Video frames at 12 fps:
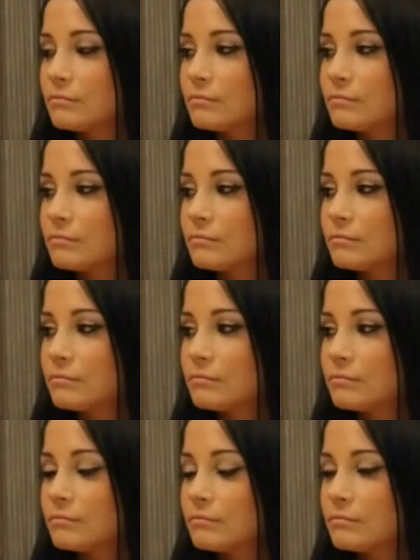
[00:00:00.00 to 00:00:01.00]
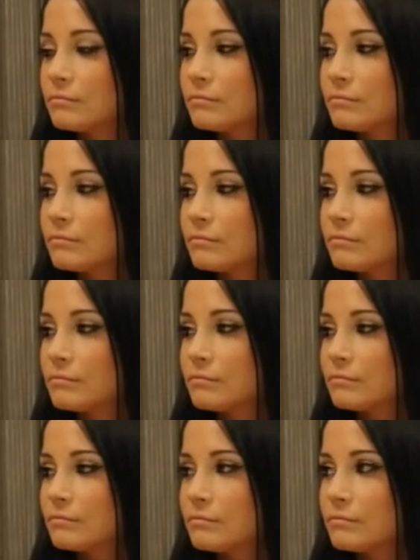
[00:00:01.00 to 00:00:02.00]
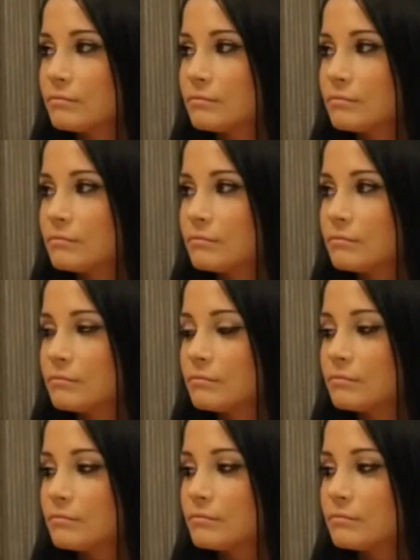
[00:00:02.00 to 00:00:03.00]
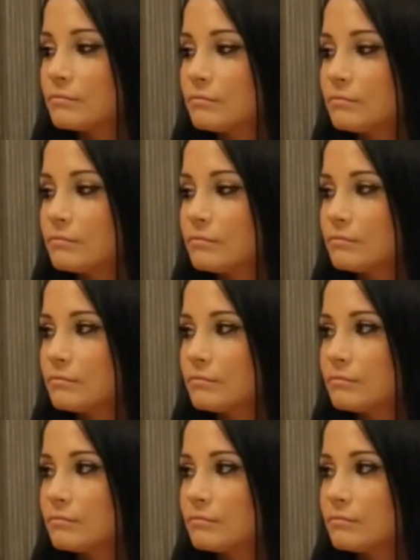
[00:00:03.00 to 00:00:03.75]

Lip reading: [no speech]